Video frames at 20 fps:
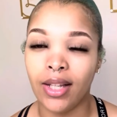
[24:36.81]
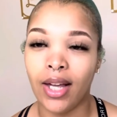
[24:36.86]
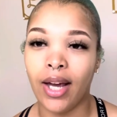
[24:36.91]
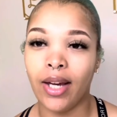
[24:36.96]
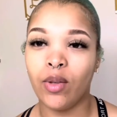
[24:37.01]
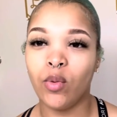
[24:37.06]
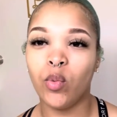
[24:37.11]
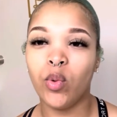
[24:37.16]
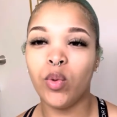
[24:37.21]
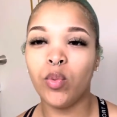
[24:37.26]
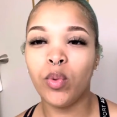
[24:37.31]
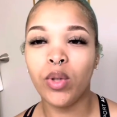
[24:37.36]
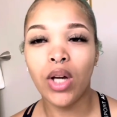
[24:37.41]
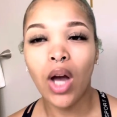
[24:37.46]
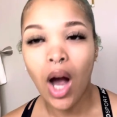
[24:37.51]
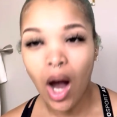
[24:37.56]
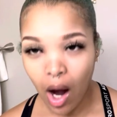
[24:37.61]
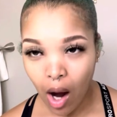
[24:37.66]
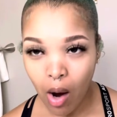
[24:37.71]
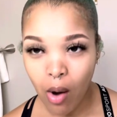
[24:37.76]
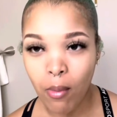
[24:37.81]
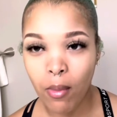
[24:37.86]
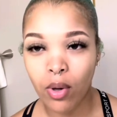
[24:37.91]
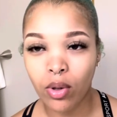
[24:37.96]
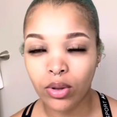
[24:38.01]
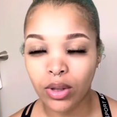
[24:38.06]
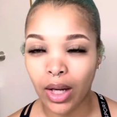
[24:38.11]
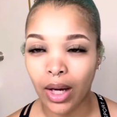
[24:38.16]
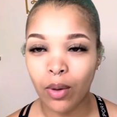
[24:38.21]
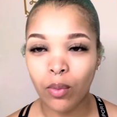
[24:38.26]
Like we we
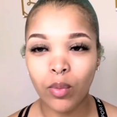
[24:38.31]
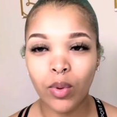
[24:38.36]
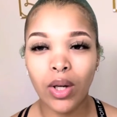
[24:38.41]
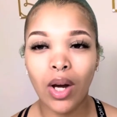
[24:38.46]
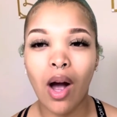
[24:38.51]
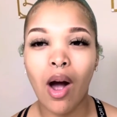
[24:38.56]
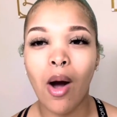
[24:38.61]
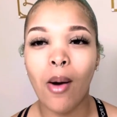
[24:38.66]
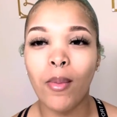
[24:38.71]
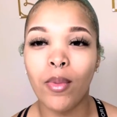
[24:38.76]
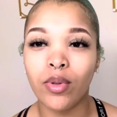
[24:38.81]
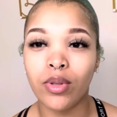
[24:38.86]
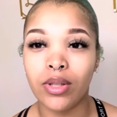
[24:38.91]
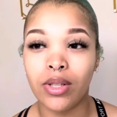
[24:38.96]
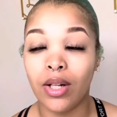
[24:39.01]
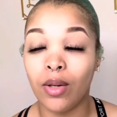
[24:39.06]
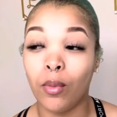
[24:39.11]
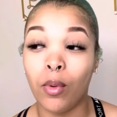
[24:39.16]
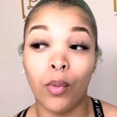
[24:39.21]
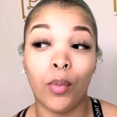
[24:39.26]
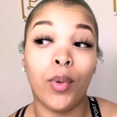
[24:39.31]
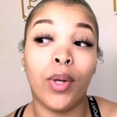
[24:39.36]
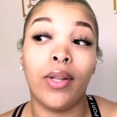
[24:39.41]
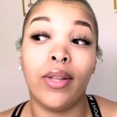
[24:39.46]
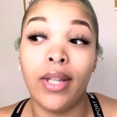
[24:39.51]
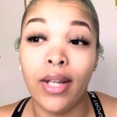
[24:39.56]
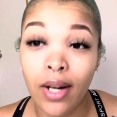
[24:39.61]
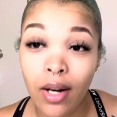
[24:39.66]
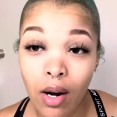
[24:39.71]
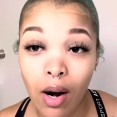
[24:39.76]
almost like we almost there. Well, we're
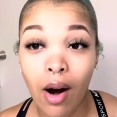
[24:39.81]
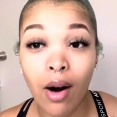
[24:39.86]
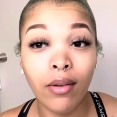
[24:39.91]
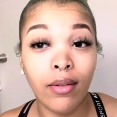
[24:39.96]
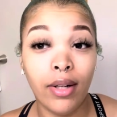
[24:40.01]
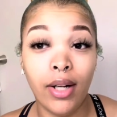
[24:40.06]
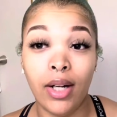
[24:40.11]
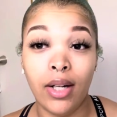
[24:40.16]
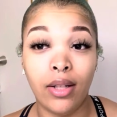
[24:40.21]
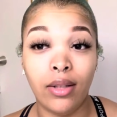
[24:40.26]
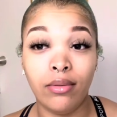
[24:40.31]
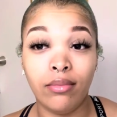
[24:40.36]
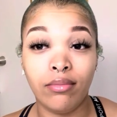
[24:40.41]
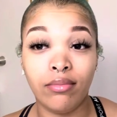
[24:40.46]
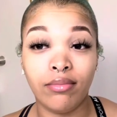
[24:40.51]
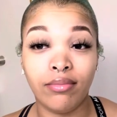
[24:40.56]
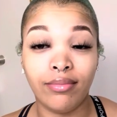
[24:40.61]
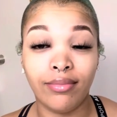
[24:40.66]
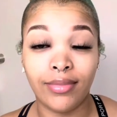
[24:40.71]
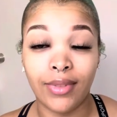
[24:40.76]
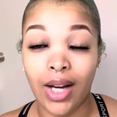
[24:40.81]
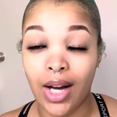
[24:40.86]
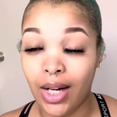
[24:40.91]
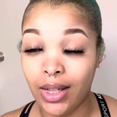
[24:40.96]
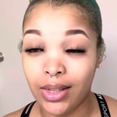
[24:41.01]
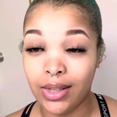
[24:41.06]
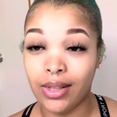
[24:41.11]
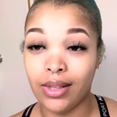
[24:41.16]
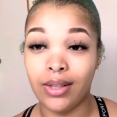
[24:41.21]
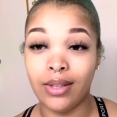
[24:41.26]
there already.
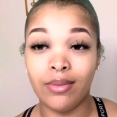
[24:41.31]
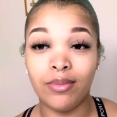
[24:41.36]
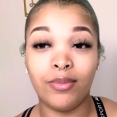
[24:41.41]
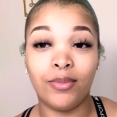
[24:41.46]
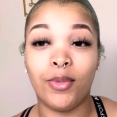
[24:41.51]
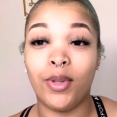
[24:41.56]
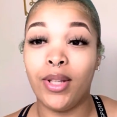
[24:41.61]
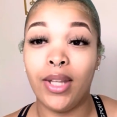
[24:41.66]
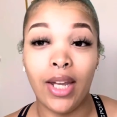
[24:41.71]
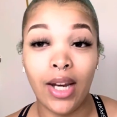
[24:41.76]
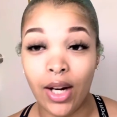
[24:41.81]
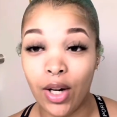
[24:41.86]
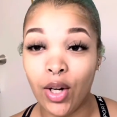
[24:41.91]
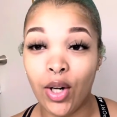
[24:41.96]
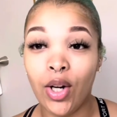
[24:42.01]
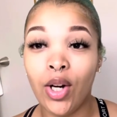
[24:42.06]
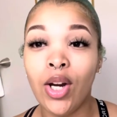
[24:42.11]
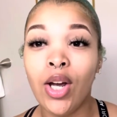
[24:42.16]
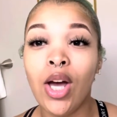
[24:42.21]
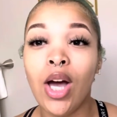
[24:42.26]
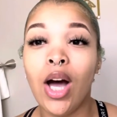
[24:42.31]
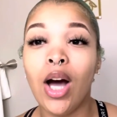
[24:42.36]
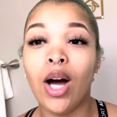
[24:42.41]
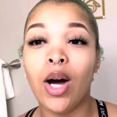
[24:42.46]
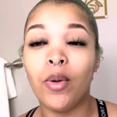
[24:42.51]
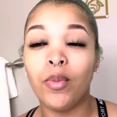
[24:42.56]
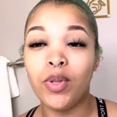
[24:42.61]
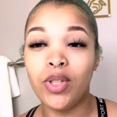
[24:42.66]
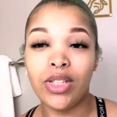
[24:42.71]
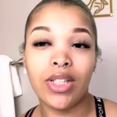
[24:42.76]
Honestly, we're there.
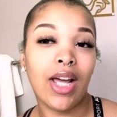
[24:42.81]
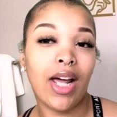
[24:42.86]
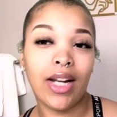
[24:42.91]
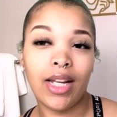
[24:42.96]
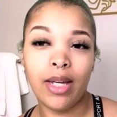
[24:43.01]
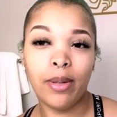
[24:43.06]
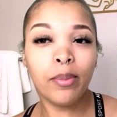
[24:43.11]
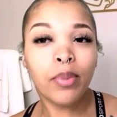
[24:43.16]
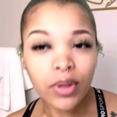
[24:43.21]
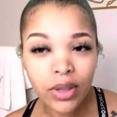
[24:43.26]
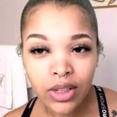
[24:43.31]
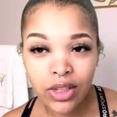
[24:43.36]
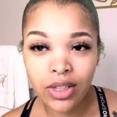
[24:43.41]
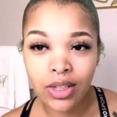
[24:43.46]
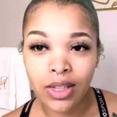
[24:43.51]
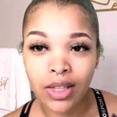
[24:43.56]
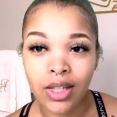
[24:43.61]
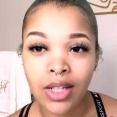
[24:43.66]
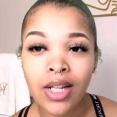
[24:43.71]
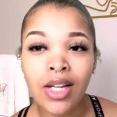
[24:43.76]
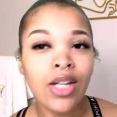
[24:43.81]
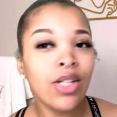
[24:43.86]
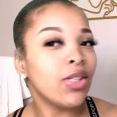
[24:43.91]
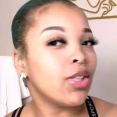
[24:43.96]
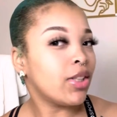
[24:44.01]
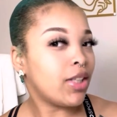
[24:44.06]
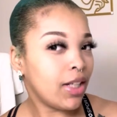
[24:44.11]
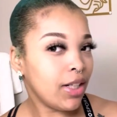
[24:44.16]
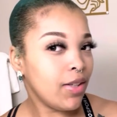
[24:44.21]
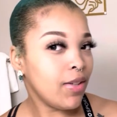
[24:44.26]
Um, we just got to keep pushing.
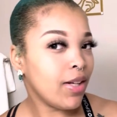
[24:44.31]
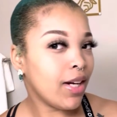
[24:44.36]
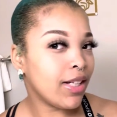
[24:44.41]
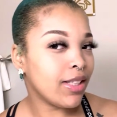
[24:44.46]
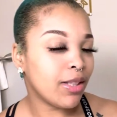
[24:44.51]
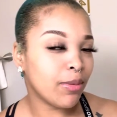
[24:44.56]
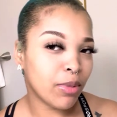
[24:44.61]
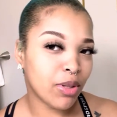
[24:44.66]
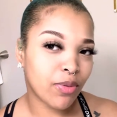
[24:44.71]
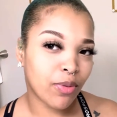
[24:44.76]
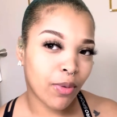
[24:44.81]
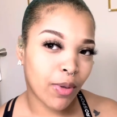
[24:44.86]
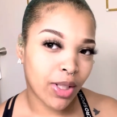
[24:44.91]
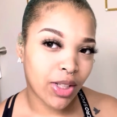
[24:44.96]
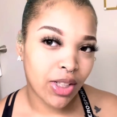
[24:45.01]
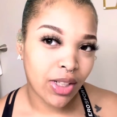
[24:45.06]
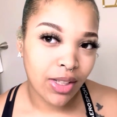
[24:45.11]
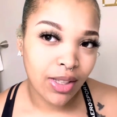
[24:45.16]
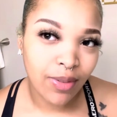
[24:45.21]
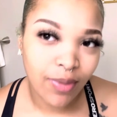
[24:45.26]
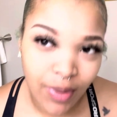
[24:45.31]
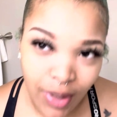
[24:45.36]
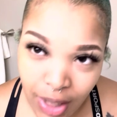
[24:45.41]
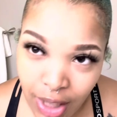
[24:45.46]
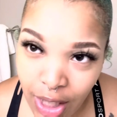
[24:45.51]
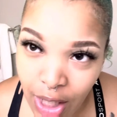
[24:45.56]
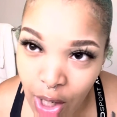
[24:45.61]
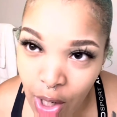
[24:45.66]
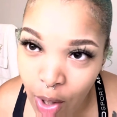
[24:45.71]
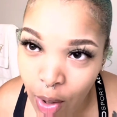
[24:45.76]
So thank you guys so much for watching this
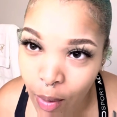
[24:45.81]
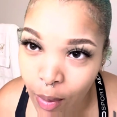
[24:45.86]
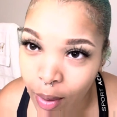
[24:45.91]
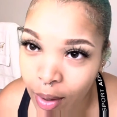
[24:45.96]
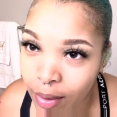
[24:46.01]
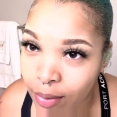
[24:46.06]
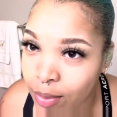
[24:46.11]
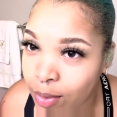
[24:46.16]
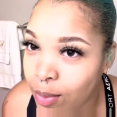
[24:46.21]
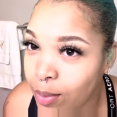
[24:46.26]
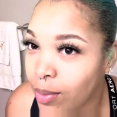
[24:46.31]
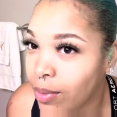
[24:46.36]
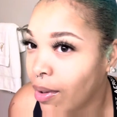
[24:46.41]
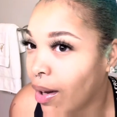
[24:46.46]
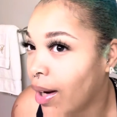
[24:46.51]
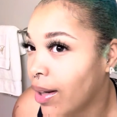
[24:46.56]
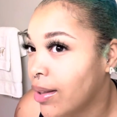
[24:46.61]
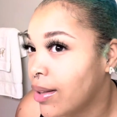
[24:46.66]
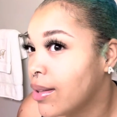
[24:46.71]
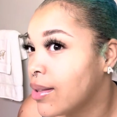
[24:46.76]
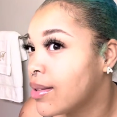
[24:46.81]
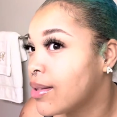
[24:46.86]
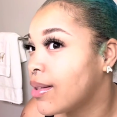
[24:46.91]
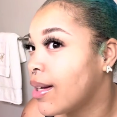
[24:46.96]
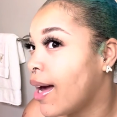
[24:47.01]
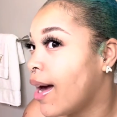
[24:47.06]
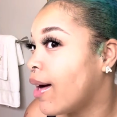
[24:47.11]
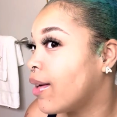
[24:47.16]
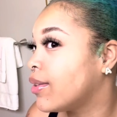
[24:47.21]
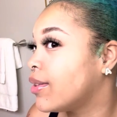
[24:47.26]
video. If you like this
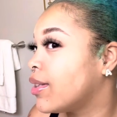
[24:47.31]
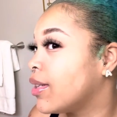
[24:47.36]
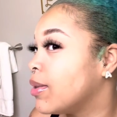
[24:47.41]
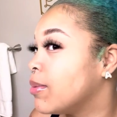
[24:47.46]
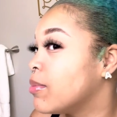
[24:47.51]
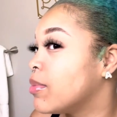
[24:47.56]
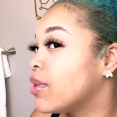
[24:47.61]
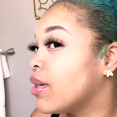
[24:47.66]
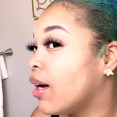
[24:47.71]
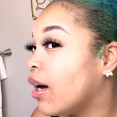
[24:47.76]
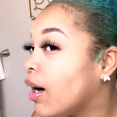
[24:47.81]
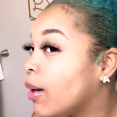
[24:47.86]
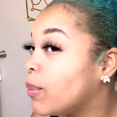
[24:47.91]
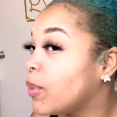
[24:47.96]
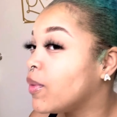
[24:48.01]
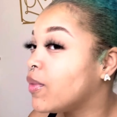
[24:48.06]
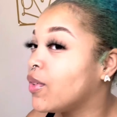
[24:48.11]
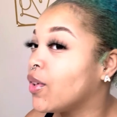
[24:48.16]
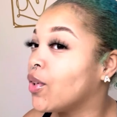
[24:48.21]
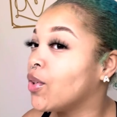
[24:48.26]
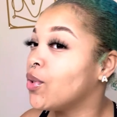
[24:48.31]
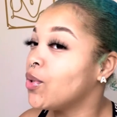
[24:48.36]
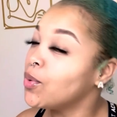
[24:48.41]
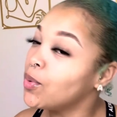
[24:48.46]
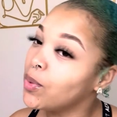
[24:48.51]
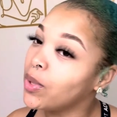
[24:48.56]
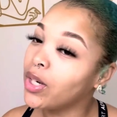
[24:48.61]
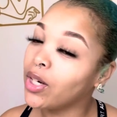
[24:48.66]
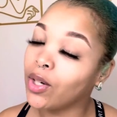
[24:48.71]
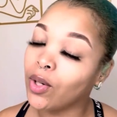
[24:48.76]
style, thumbs up. If you're
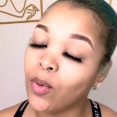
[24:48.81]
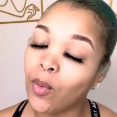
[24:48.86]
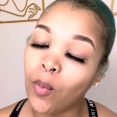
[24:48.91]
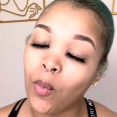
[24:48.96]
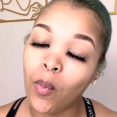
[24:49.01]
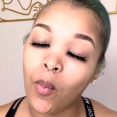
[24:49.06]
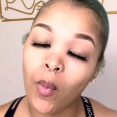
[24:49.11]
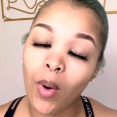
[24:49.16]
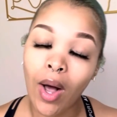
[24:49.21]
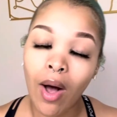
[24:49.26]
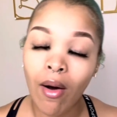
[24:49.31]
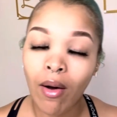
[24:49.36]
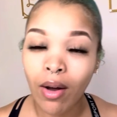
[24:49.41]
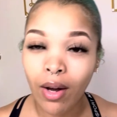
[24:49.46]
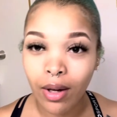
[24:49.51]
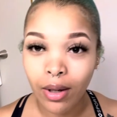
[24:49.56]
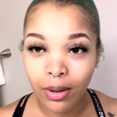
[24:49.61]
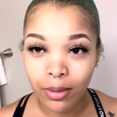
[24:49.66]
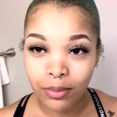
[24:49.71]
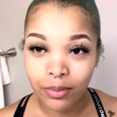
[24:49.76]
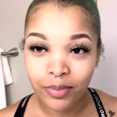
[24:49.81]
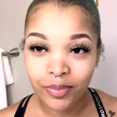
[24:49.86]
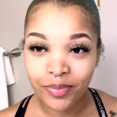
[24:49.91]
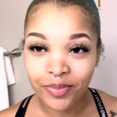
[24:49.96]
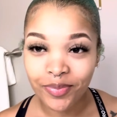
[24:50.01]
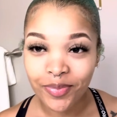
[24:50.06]
new here, welcome.